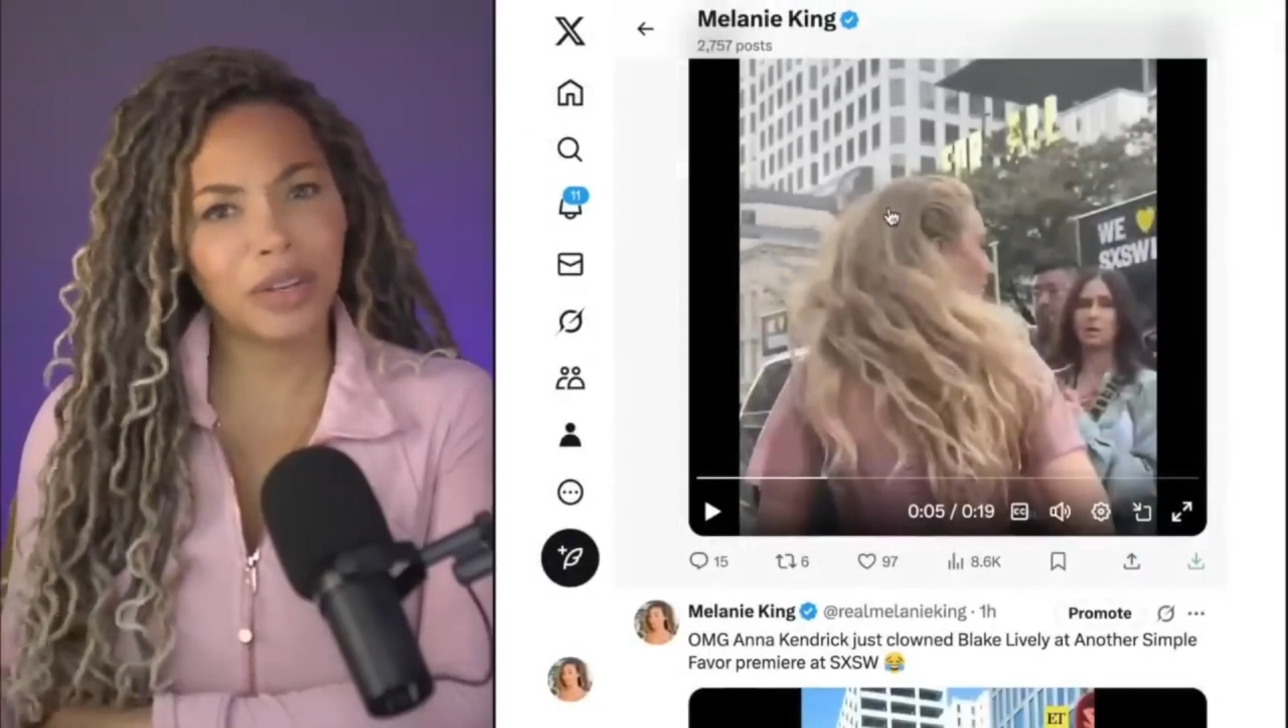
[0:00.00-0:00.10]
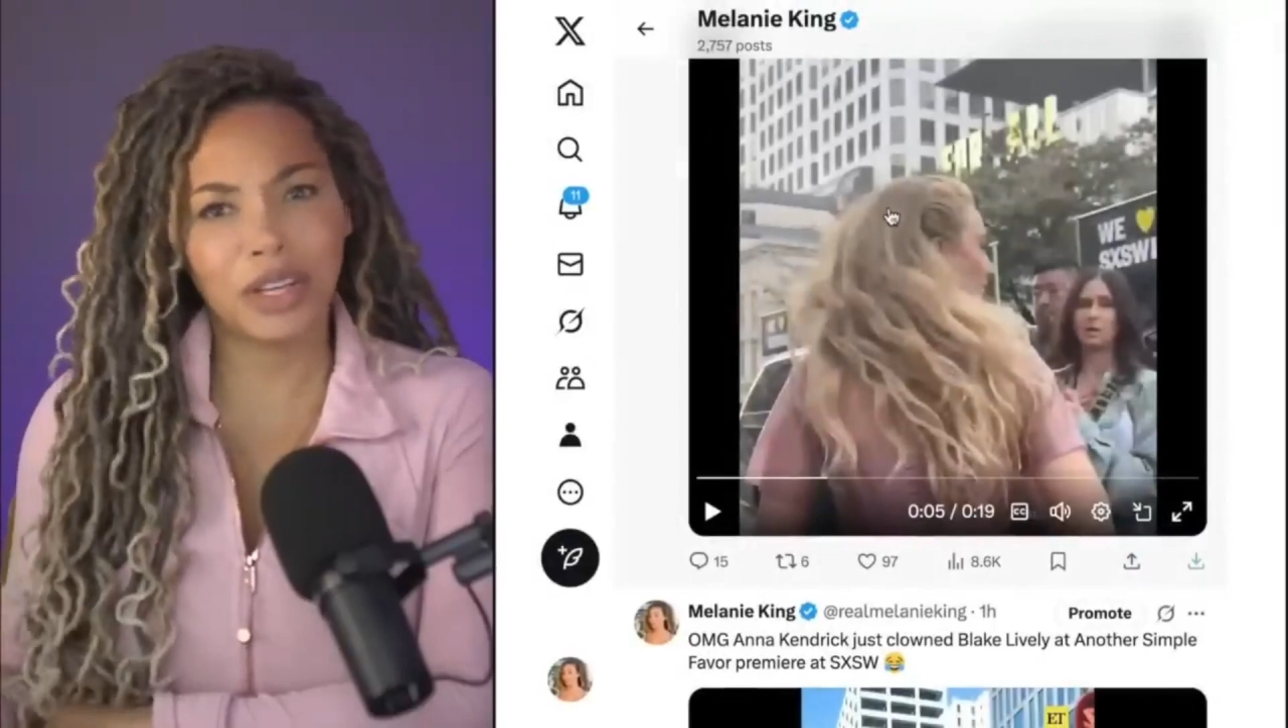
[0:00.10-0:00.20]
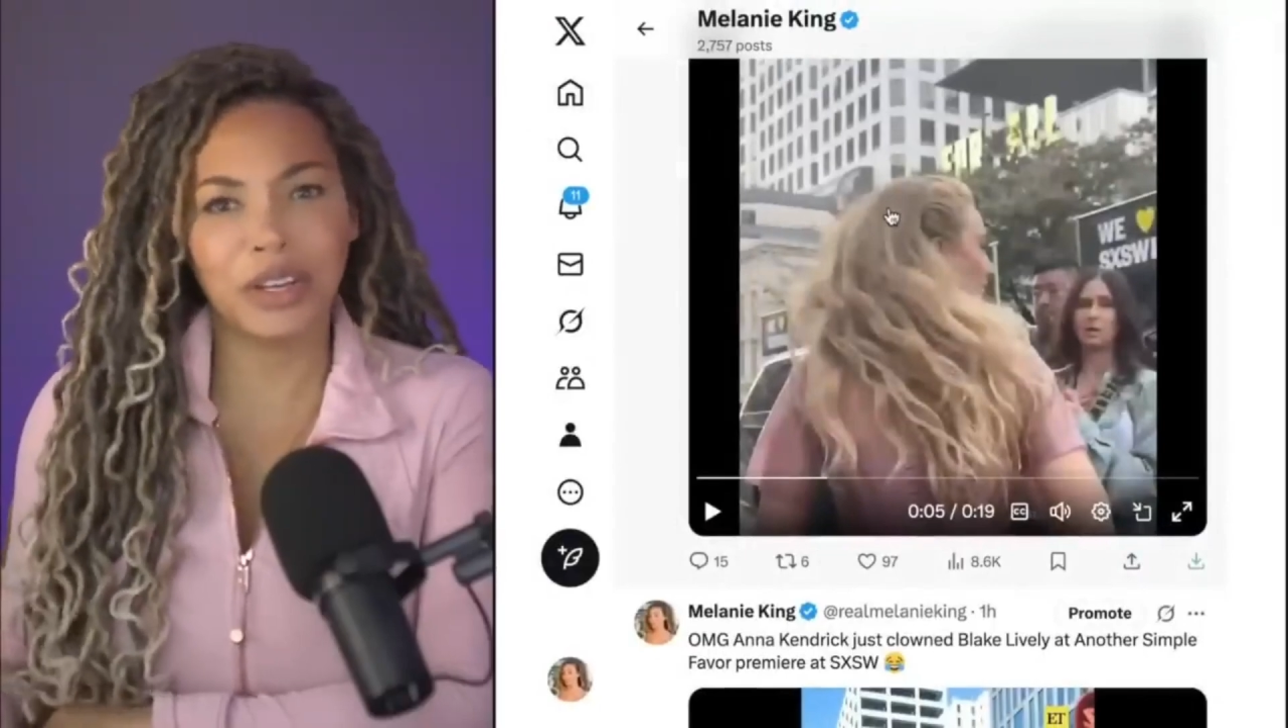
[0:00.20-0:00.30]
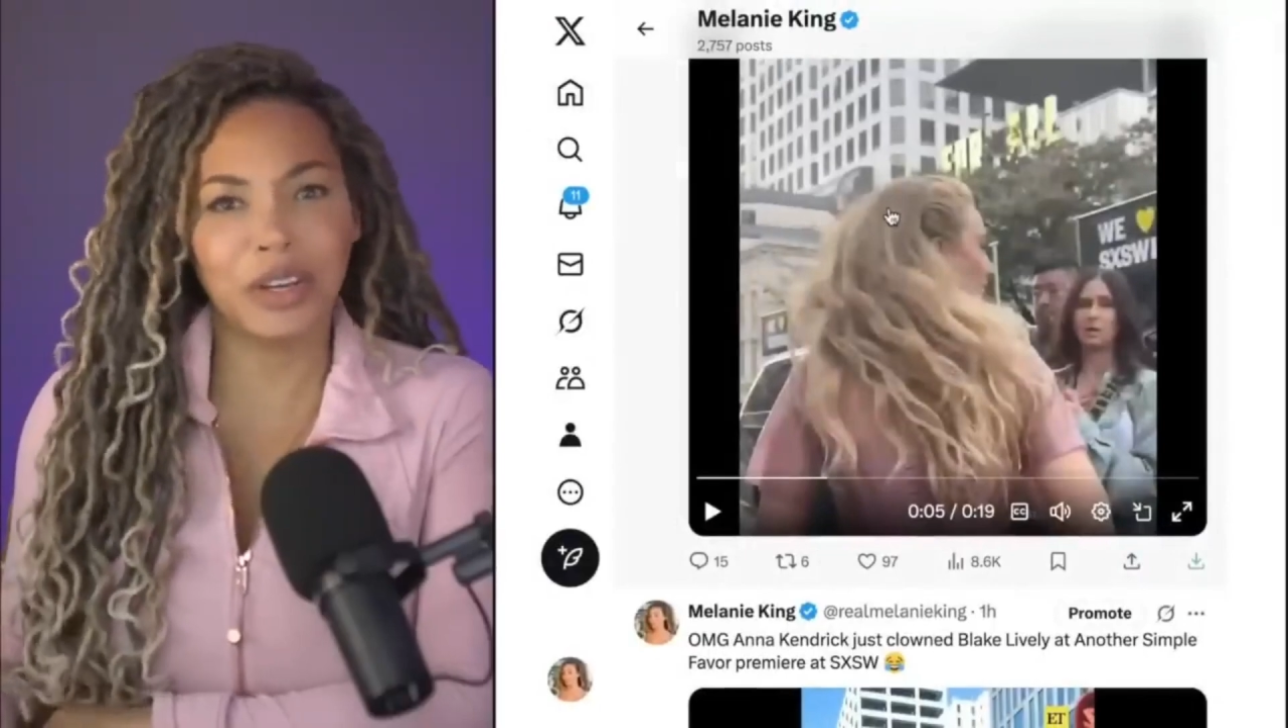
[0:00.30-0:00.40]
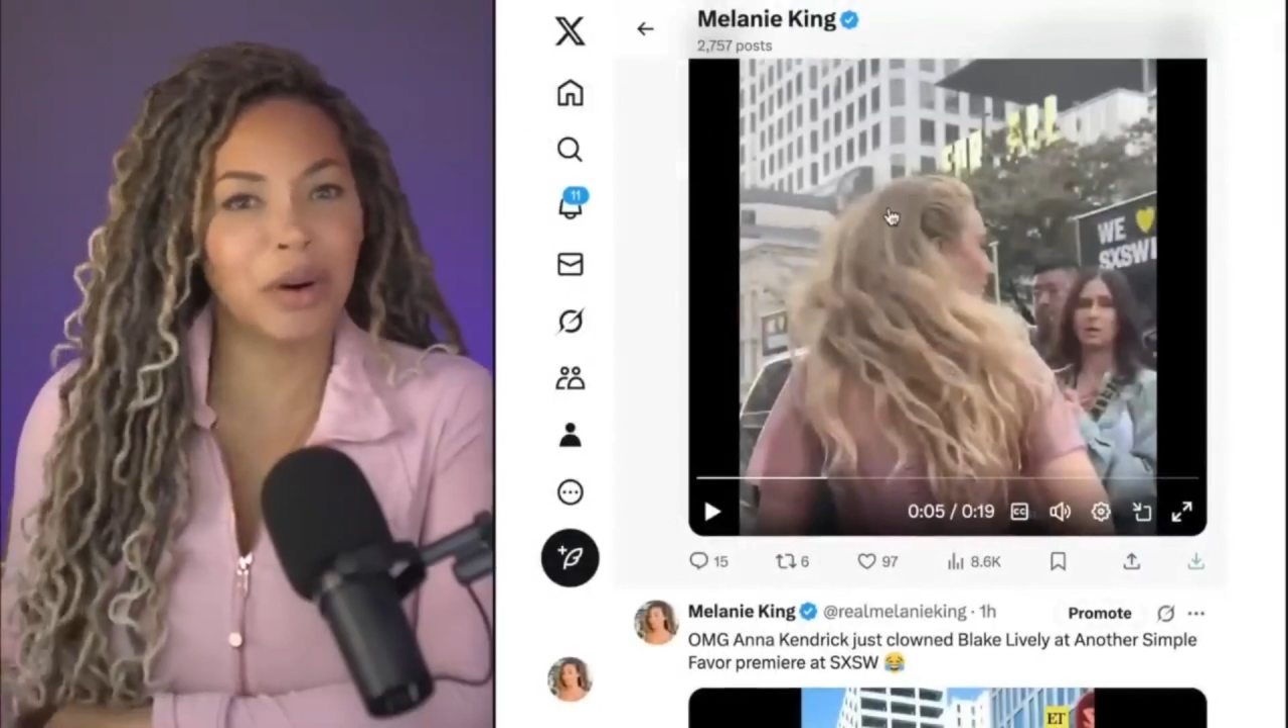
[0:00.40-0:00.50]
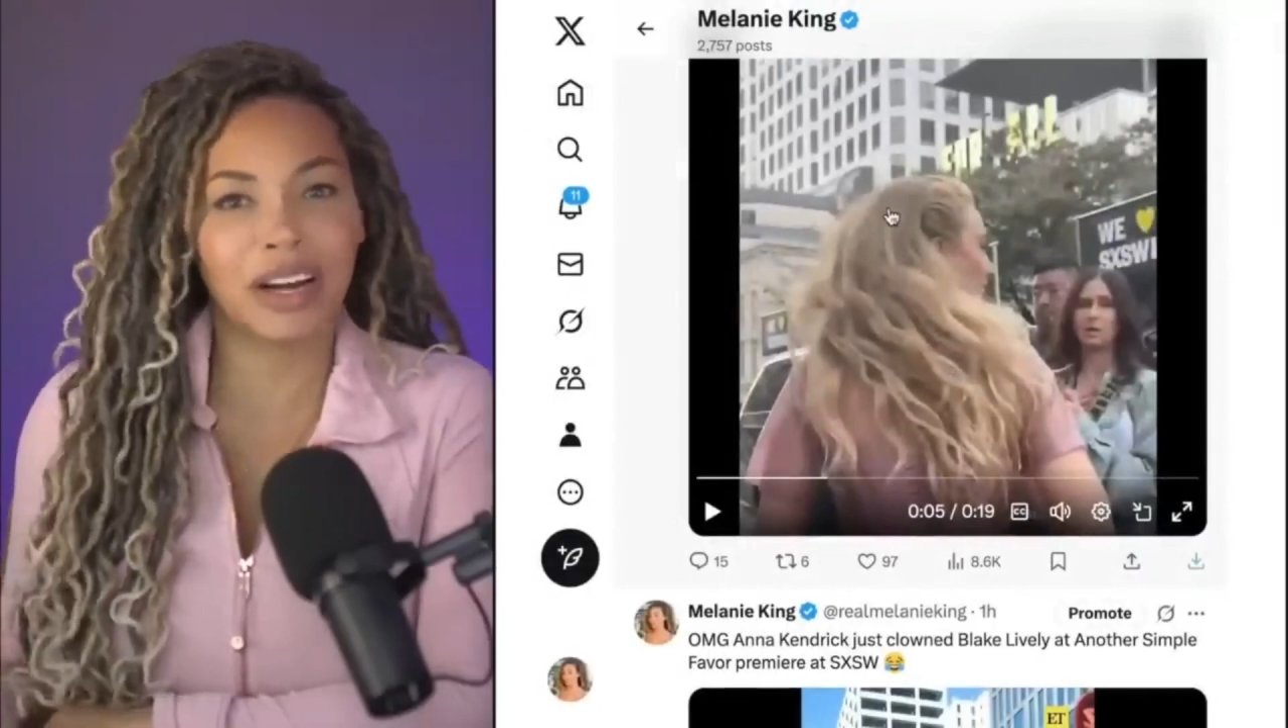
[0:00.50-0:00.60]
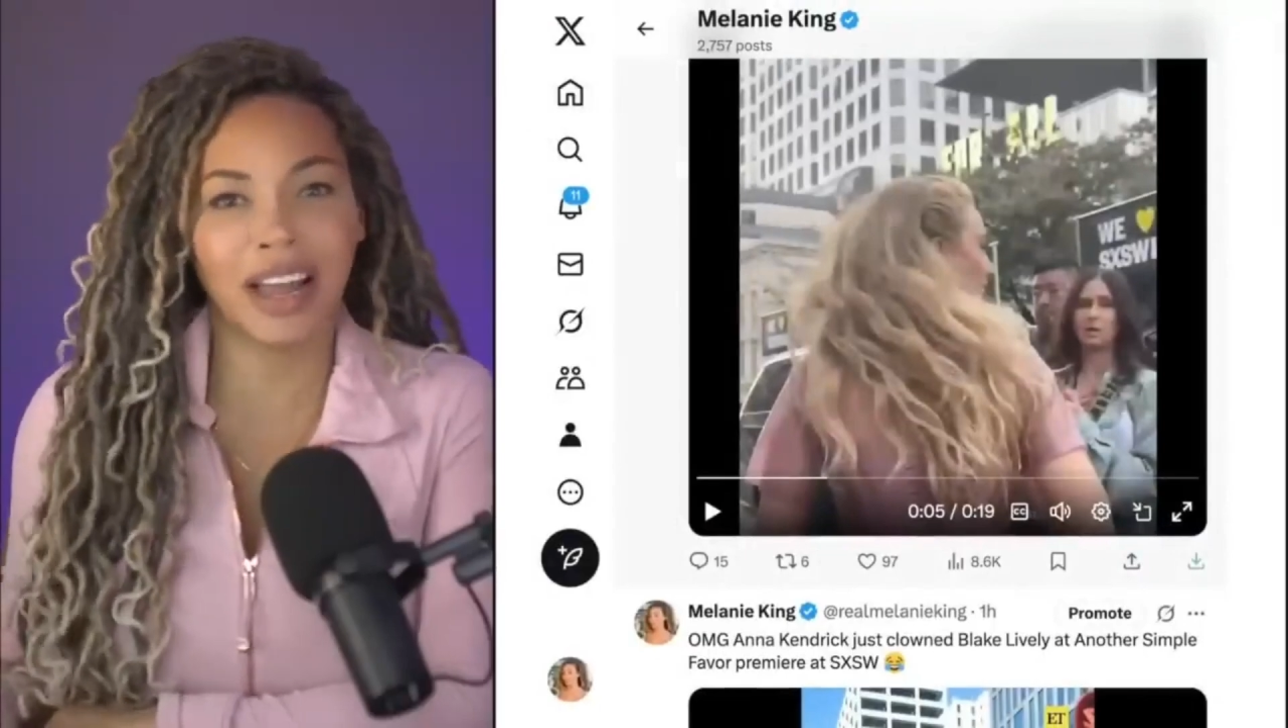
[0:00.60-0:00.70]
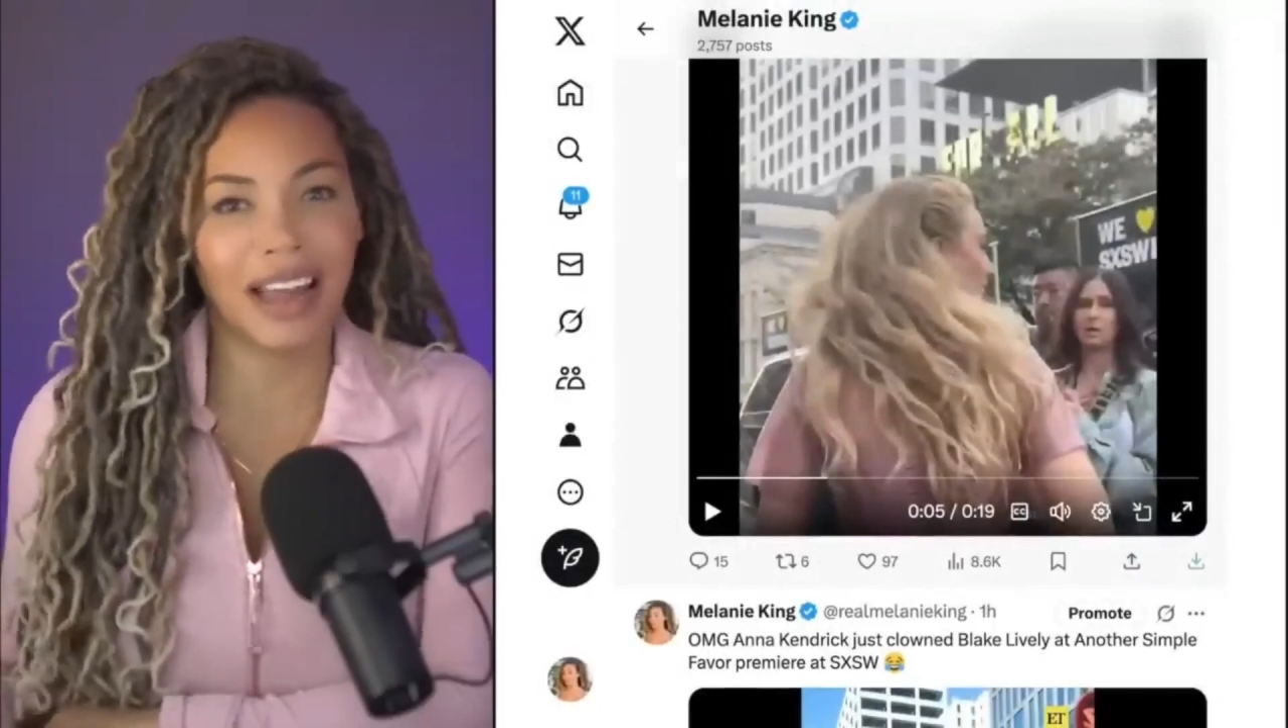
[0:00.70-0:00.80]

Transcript: you are not